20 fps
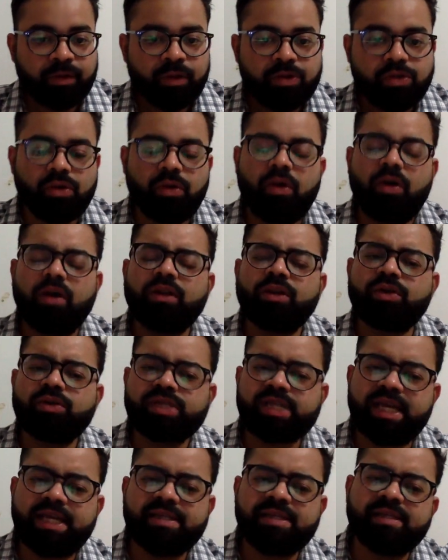So all those
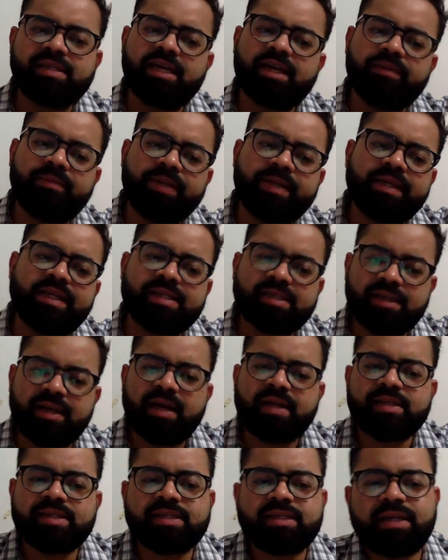cases have been
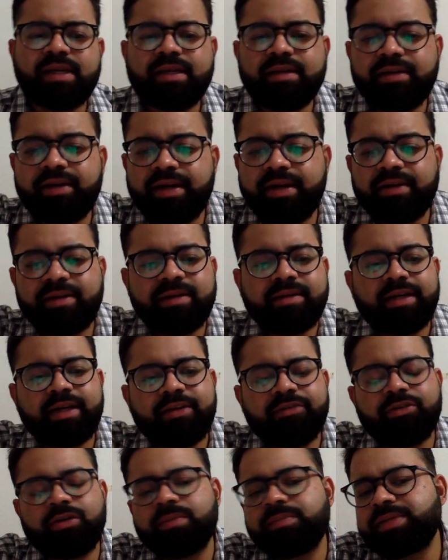discussed in great
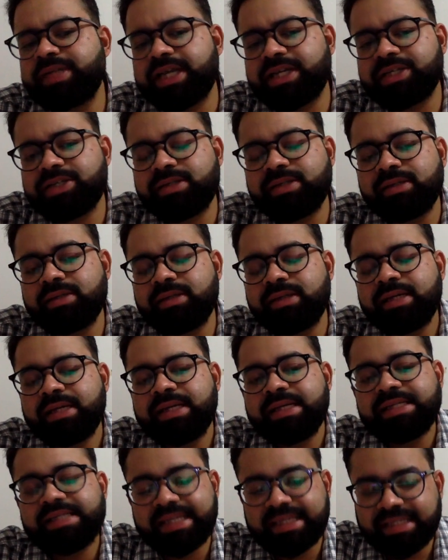detail from section
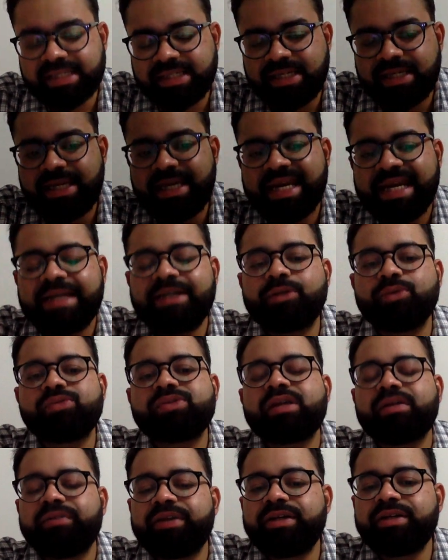68 to
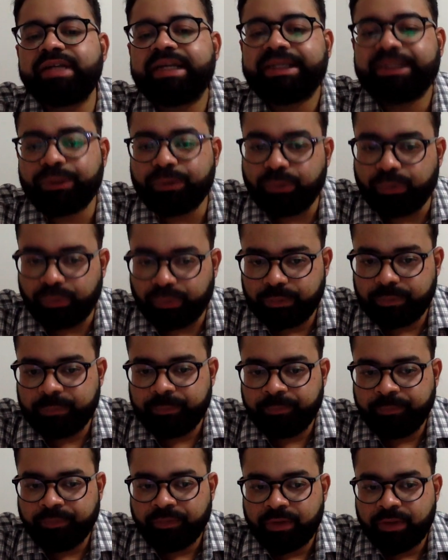72.
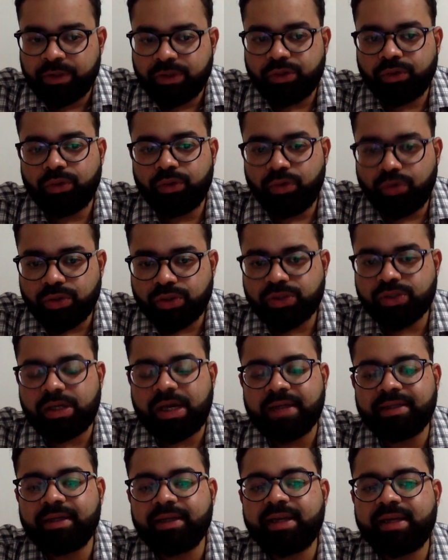So those
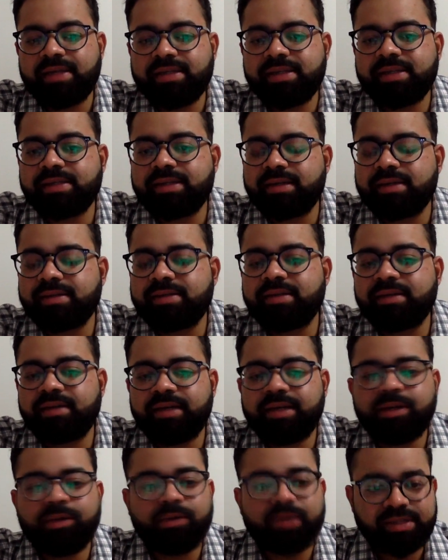are the cases
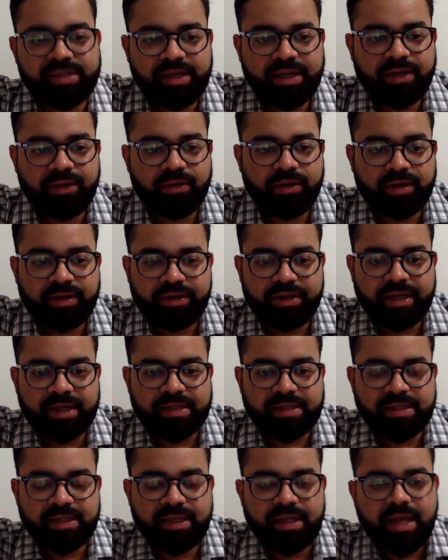concerning
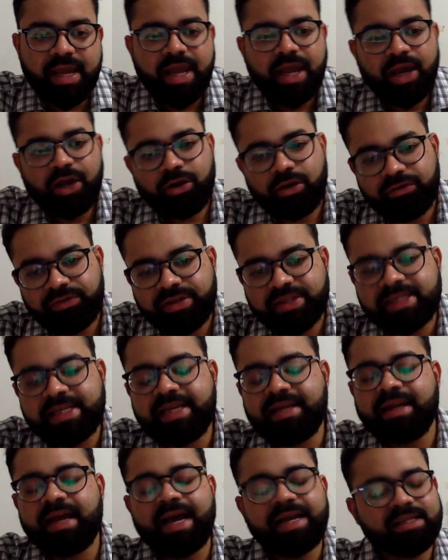quasi-contracts. And
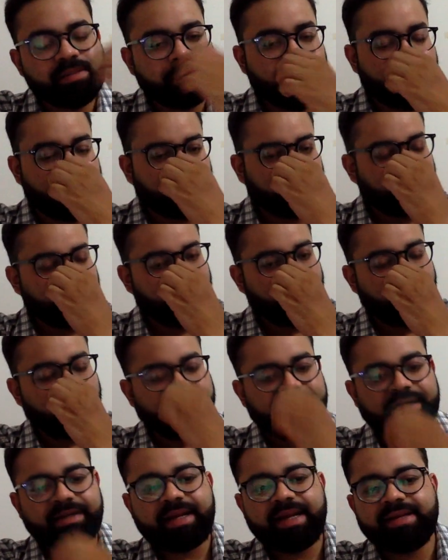obviously last part of the
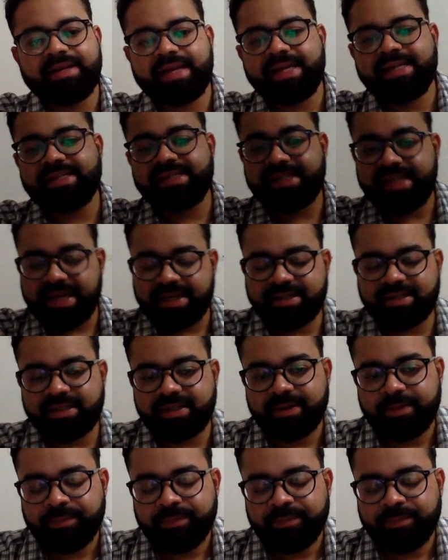contract, as I said,